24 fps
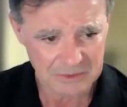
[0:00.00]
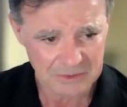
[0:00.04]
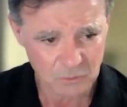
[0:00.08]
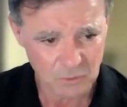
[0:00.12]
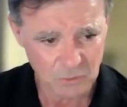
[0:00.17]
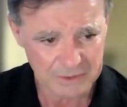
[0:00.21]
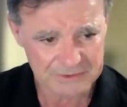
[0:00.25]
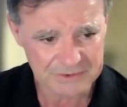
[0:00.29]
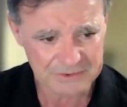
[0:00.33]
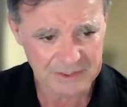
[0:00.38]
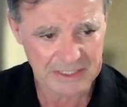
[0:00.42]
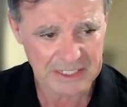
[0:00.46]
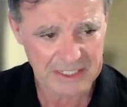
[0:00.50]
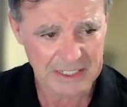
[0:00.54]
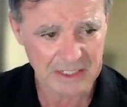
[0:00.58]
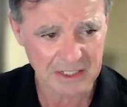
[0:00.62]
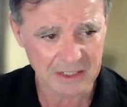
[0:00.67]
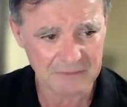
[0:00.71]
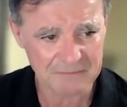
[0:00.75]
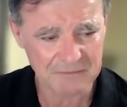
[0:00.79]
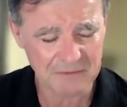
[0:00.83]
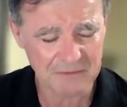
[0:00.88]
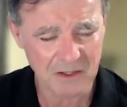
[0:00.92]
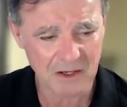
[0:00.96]
Once again,
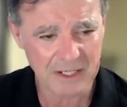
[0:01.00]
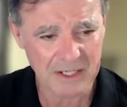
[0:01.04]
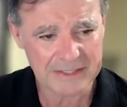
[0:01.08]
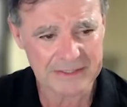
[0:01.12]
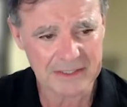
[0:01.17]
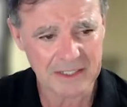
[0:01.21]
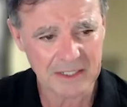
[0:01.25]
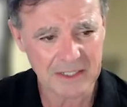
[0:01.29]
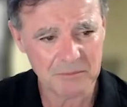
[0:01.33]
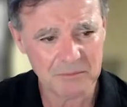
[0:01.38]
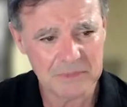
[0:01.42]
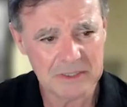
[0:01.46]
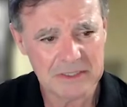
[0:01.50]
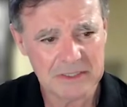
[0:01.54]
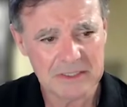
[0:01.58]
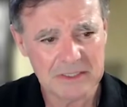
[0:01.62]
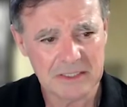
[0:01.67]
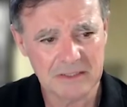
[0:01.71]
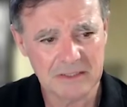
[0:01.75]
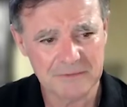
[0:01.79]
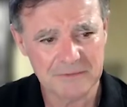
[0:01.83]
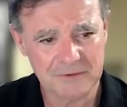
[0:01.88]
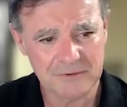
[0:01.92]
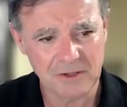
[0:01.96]
I've lined up
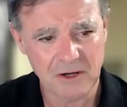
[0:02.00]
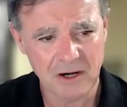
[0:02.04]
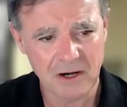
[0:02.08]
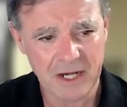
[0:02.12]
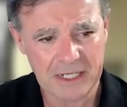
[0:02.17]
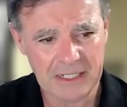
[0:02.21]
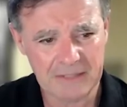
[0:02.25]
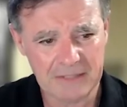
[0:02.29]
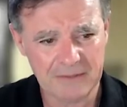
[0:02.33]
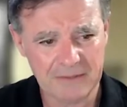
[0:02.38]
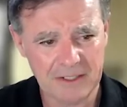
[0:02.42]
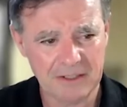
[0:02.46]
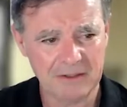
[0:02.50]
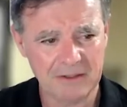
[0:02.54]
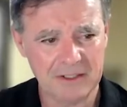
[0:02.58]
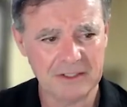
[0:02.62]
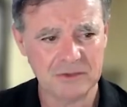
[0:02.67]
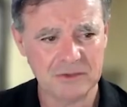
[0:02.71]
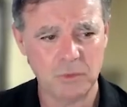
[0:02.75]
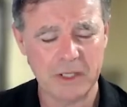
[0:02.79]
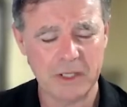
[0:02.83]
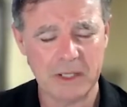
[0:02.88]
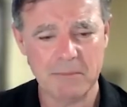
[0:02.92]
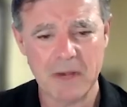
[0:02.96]
a variety of
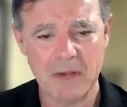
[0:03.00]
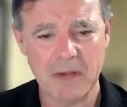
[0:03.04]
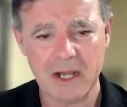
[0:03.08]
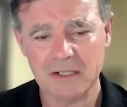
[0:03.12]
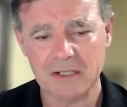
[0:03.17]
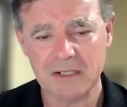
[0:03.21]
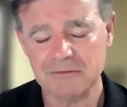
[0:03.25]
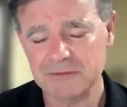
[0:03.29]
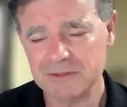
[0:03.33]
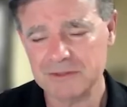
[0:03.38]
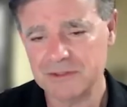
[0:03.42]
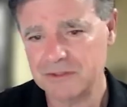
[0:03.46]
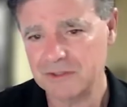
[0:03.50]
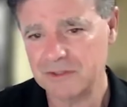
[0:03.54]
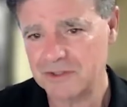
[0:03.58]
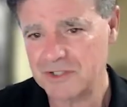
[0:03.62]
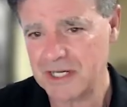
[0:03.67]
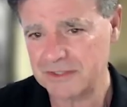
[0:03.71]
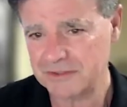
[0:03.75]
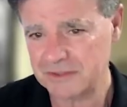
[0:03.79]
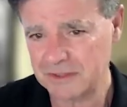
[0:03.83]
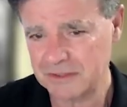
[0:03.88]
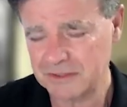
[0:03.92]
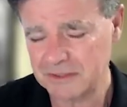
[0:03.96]
areas where market research
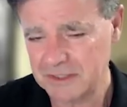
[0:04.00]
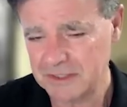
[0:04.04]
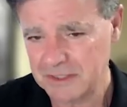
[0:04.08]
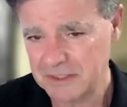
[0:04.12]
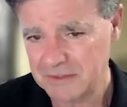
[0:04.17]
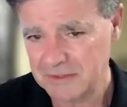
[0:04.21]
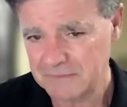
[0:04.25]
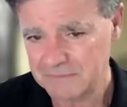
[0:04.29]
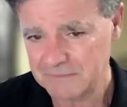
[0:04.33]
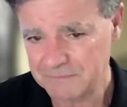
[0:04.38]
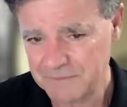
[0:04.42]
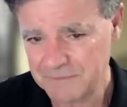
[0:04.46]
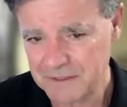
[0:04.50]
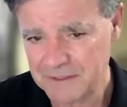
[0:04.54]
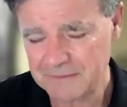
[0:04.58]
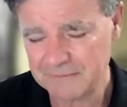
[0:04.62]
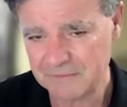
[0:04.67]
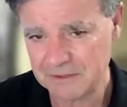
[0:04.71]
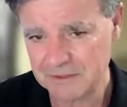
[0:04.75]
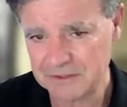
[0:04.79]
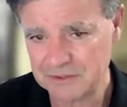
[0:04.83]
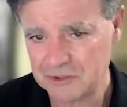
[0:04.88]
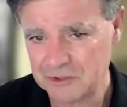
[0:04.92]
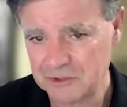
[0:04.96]
has a very,
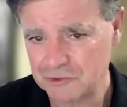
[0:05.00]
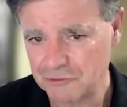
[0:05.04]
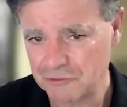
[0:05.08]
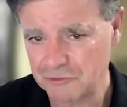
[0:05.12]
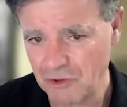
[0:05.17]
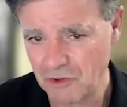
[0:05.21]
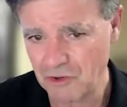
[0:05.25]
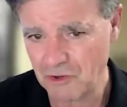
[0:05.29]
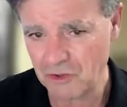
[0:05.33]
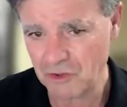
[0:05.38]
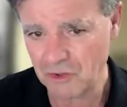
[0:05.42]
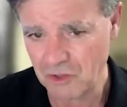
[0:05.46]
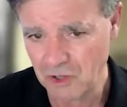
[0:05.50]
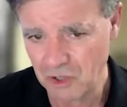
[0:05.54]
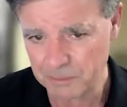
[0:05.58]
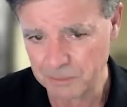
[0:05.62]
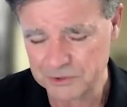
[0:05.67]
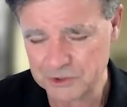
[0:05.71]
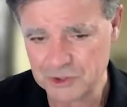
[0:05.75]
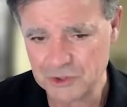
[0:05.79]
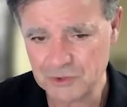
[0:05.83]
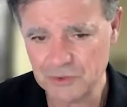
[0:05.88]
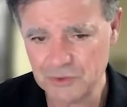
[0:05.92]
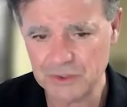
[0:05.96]
very strong
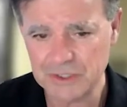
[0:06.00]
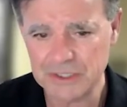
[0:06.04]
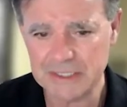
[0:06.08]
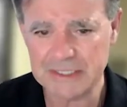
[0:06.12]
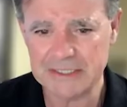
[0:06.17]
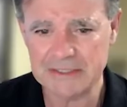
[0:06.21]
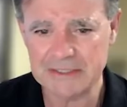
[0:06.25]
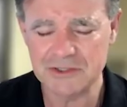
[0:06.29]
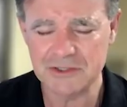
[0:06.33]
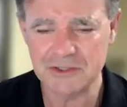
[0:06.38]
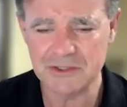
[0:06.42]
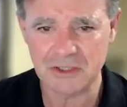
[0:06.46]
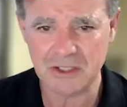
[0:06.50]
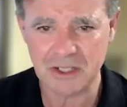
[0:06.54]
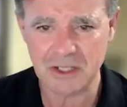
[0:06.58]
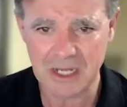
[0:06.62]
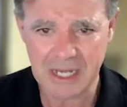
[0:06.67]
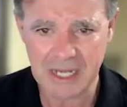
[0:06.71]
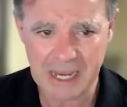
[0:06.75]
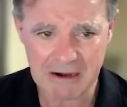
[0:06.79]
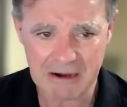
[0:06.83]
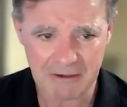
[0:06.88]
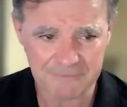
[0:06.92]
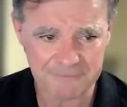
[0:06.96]
opportunity to
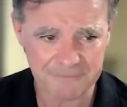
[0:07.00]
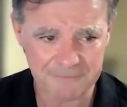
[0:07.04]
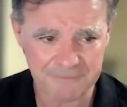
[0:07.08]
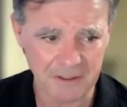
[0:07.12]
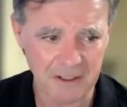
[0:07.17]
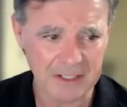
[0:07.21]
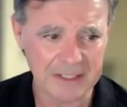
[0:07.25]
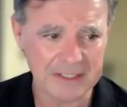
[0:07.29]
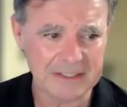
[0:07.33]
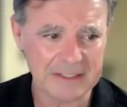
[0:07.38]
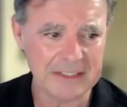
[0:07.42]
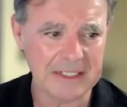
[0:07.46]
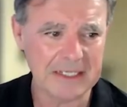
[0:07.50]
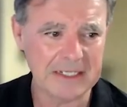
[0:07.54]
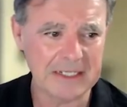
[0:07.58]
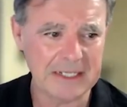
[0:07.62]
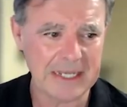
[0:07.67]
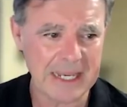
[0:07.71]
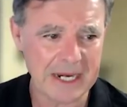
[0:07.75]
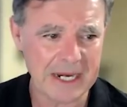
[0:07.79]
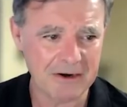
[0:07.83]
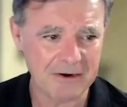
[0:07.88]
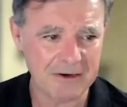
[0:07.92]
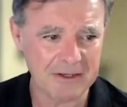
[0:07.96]
clarify in
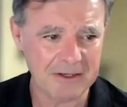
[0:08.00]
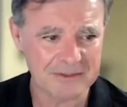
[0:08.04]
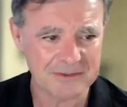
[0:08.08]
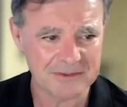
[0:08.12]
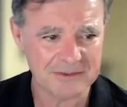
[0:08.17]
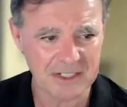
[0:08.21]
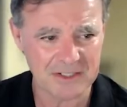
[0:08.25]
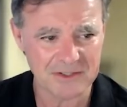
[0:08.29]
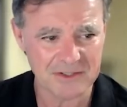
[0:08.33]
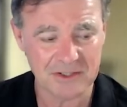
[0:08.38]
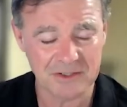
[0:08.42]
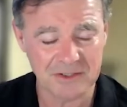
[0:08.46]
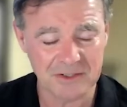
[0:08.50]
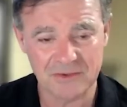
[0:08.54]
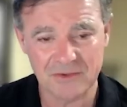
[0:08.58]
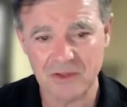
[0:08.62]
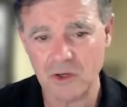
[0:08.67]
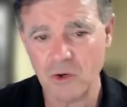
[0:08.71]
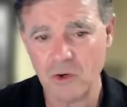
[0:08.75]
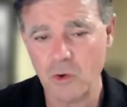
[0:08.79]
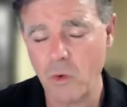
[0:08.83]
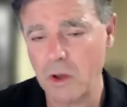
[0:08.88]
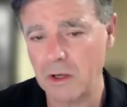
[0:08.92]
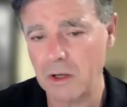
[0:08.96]
areas such as the
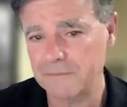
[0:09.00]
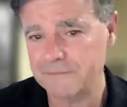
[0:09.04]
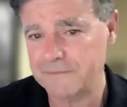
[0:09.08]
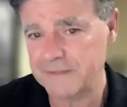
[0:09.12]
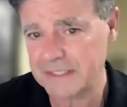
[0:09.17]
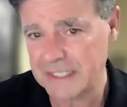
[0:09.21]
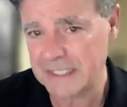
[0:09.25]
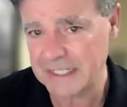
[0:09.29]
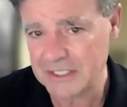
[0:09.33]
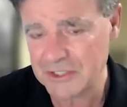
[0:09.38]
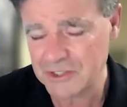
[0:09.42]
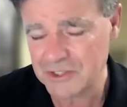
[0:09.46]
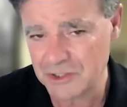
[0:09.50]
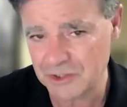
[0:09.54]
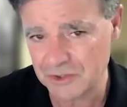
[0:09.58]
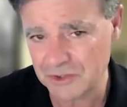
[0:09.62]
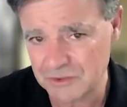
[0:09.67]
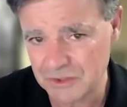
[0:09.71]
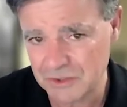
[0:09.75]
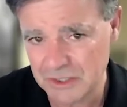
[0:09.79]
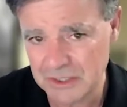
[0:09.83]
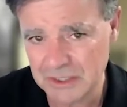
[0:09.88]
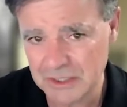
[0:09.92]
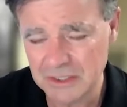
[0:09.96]

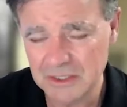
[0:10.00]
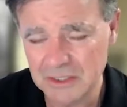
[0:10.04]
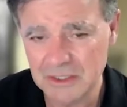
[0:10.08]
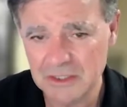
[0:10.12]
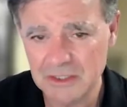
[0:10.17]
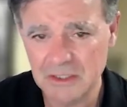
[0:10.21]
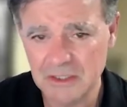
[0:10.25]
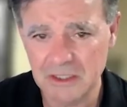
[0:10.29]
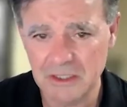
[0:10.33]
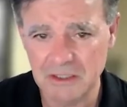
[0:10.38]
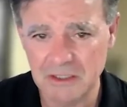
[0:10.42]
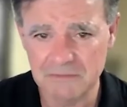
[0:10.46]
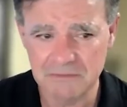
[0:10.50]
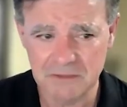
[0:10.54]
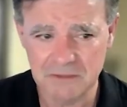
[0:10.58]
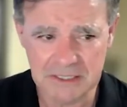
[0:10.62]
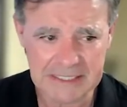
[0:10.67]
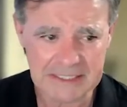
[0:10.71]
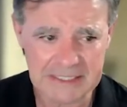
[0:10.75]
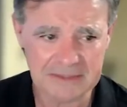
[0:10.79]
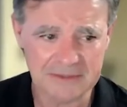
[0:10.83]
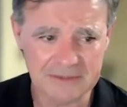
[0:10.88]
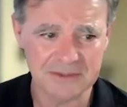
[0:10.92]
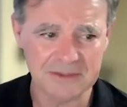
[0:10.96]
qualification of
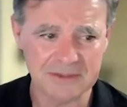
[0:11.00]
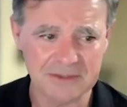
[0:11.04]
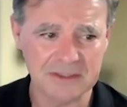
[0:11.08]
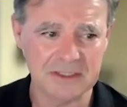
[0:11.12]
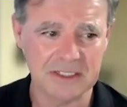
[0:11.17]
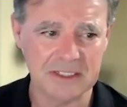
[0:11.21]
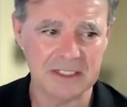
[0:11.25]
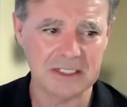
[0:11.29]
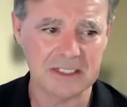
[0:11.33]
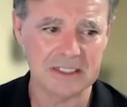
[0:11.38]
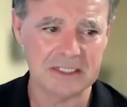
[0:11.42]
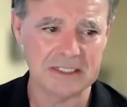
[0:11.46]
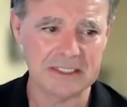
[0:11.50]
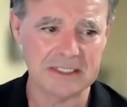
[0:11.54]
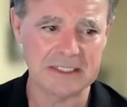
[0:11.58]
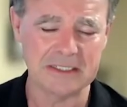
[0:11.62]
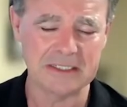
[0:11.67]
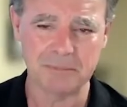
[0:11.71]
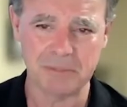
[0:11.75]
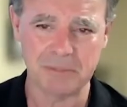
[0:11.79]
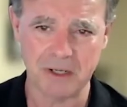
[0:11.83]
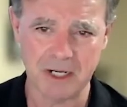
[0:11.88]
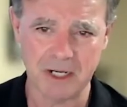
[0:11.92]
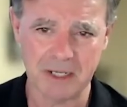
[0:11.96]
leads in
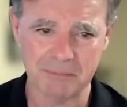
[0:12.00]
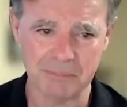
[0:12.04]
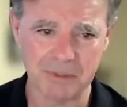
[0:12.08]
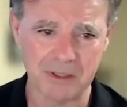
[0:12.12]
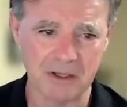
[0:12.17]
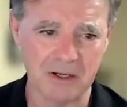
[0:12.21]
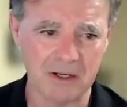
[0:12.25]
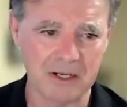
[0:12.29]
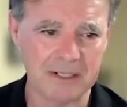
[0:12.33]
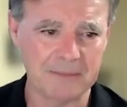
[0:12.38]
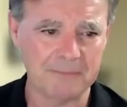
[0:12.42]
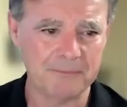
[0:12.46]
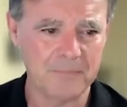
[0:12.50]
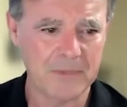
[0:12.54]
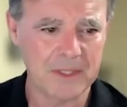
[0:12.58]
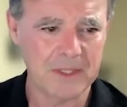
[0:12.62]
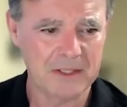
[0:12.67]
a pipeline.